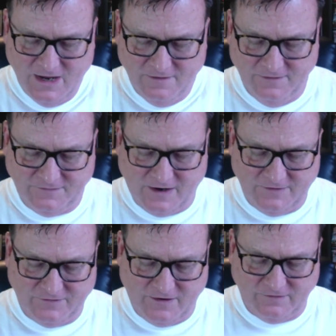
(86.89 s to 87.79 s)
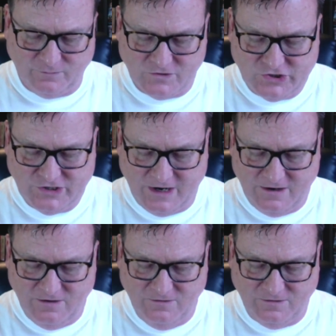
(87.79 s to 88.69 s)
This hot sauce will shake
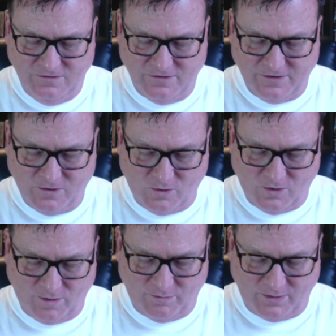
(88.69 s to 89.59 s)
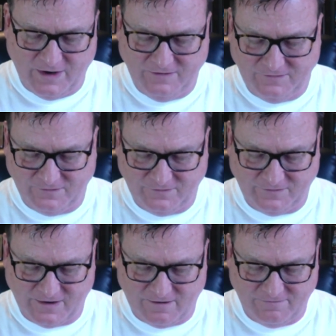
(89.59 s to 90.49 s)
you to your core. Brace
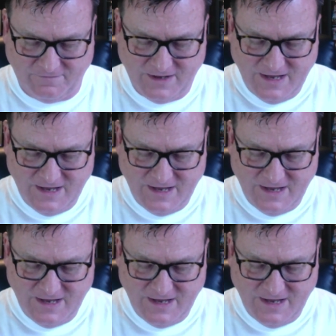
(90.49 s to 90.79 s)
yourself.